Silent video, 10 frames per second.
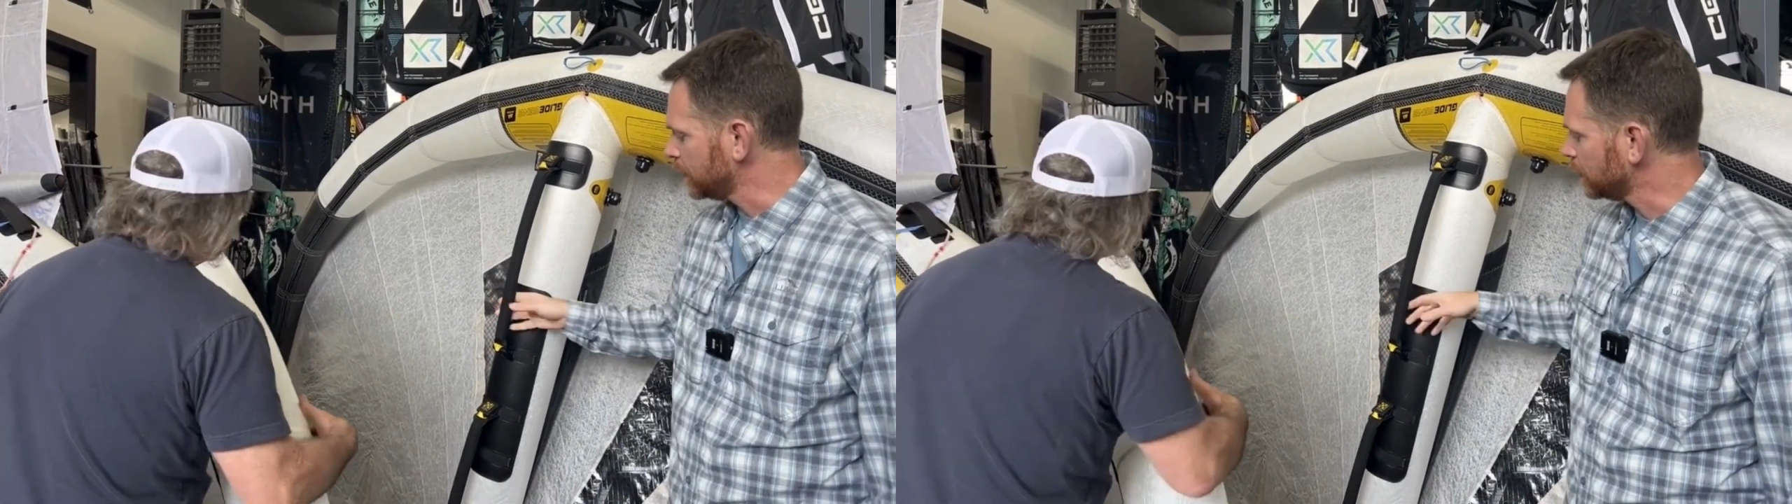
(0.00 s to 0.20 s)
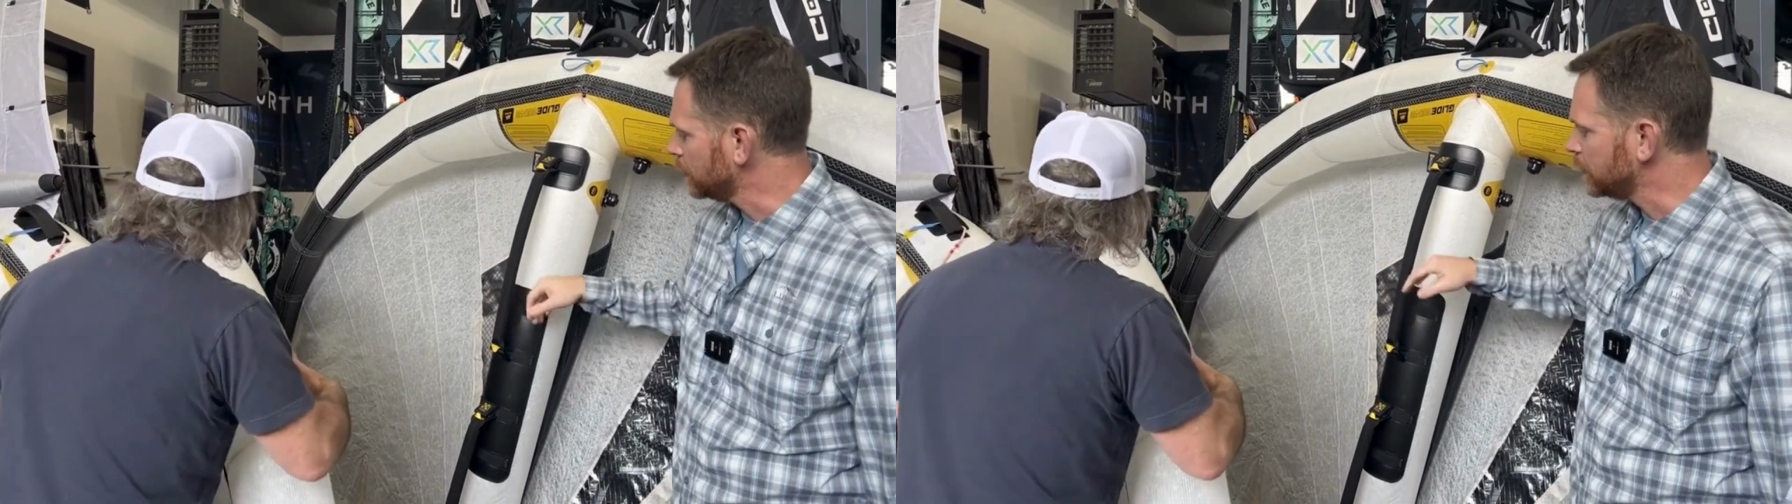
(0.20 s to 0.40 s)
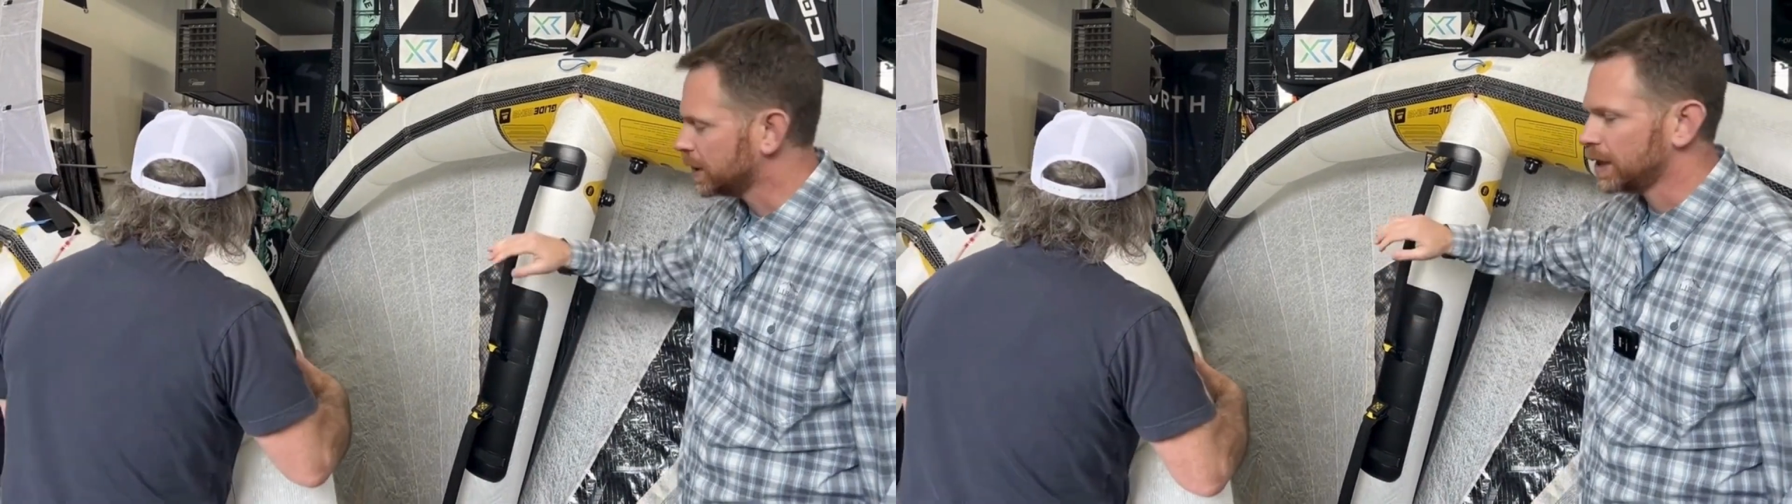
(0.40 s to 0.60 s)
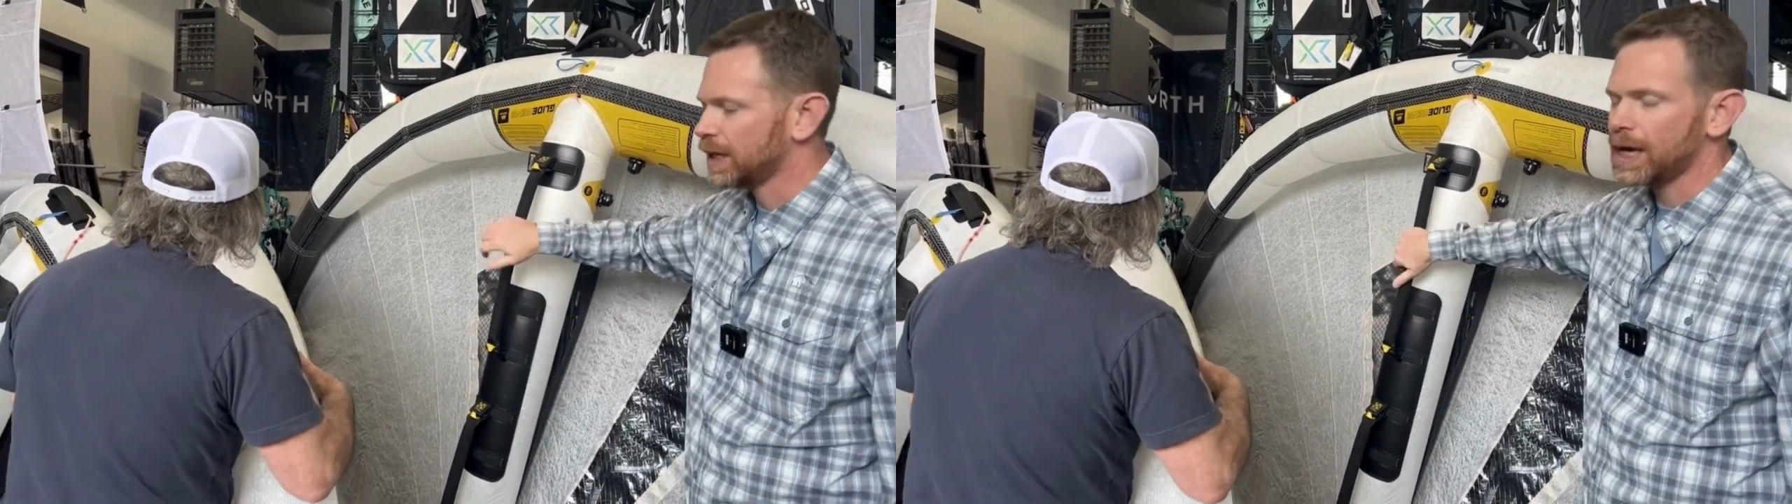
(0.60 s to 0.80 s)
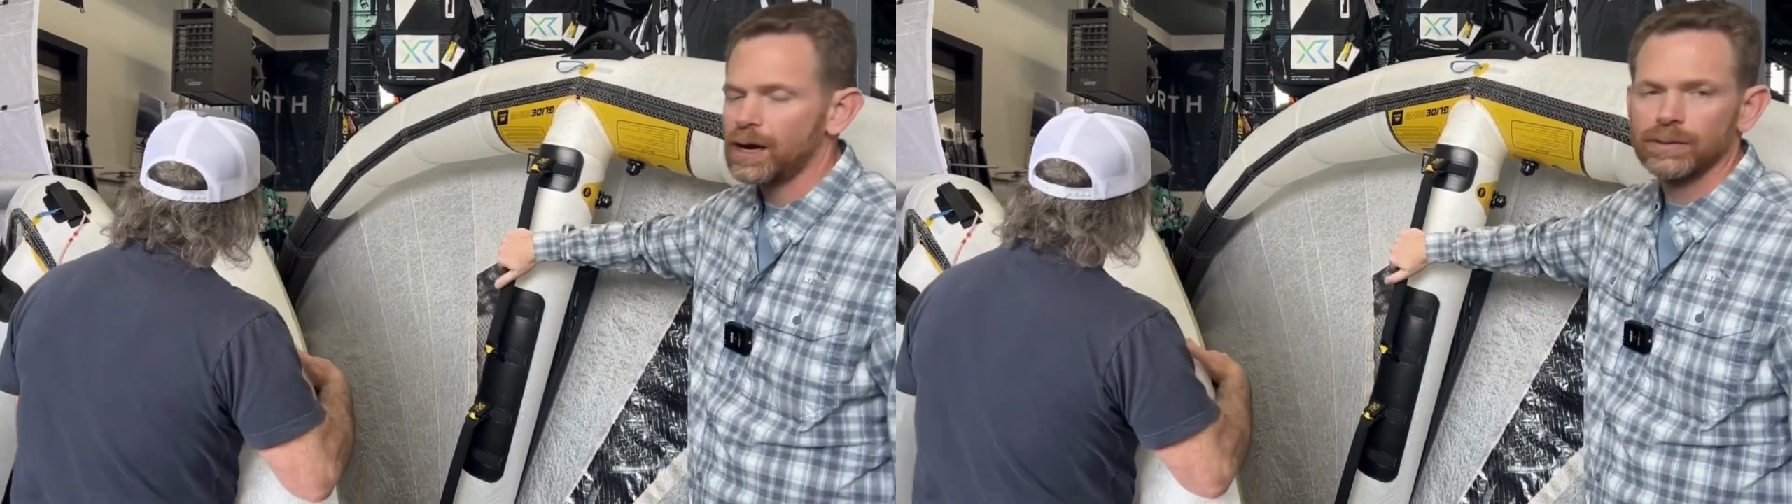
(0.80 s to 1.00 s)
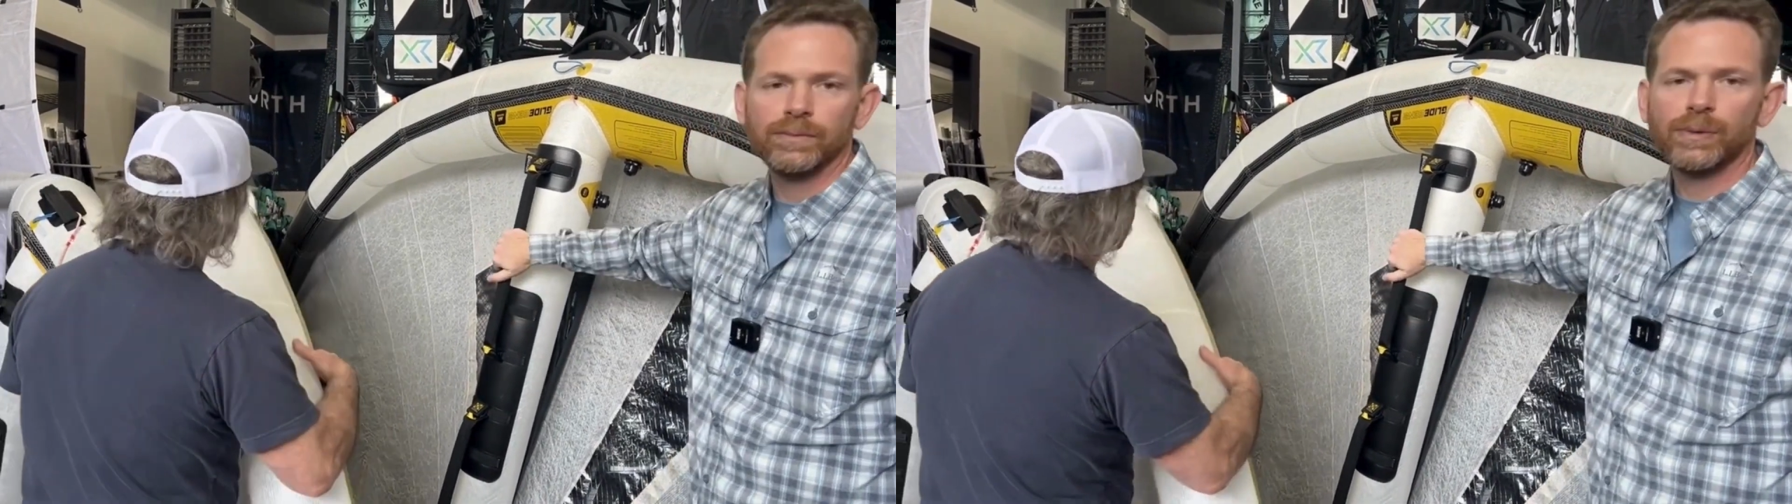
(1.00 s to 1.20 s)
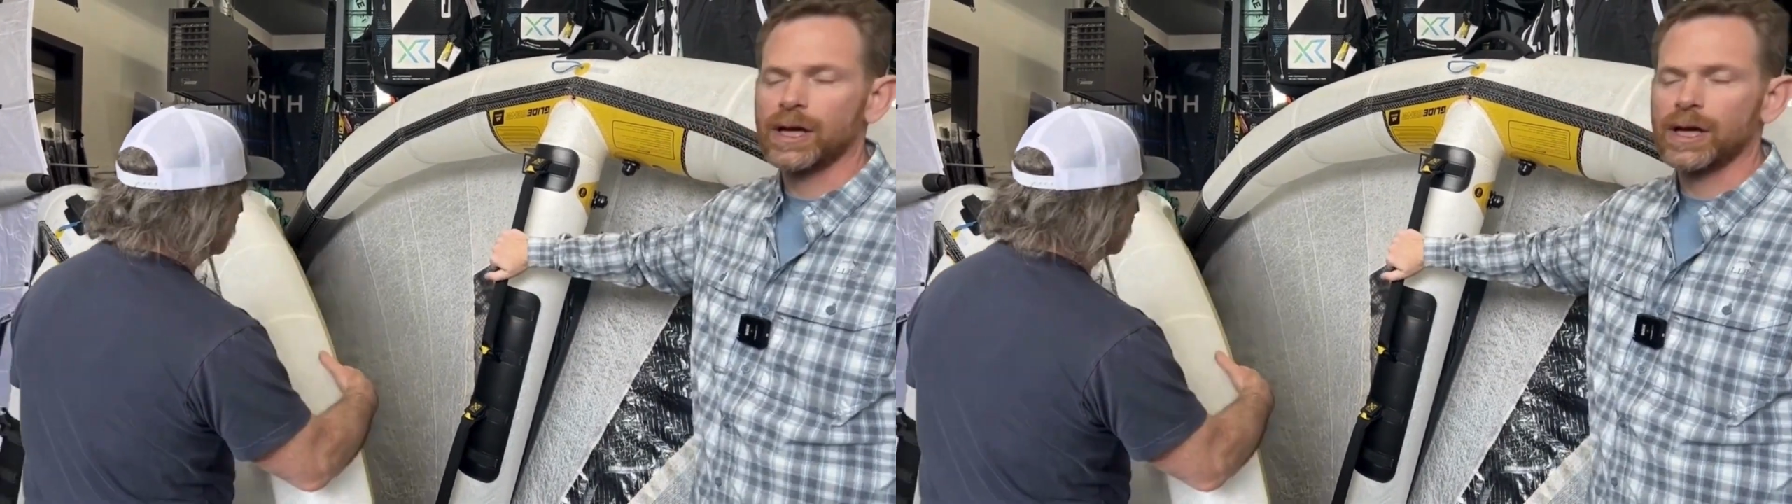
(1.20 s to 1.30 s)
So you can get out and